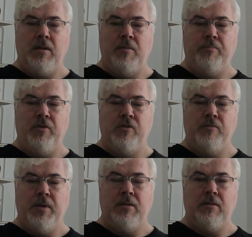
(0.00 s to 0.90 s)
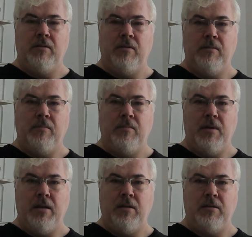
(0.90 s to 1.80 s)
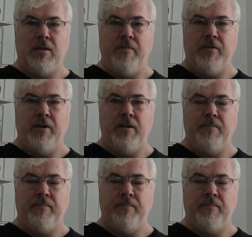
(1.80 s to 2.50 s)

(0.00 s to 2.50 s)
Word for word: improvement, and discovery.